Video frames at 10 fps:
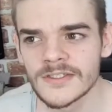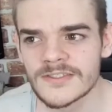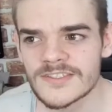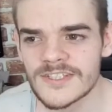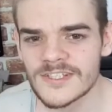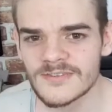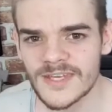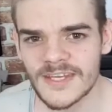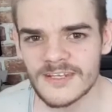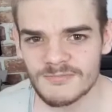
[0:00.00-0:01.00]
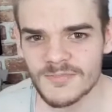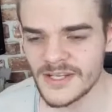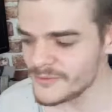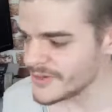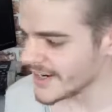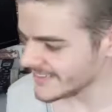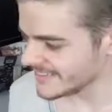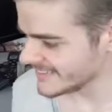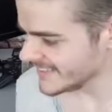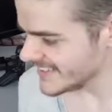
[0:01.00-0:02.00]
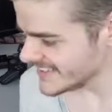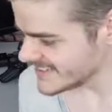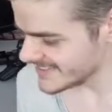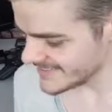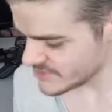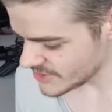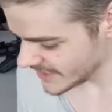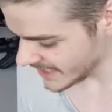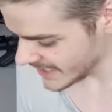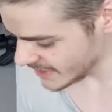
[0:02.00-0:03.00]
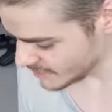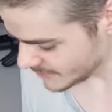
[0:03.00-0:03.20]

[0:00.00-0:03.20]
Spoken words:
So yeah, been a while. I need to try and get out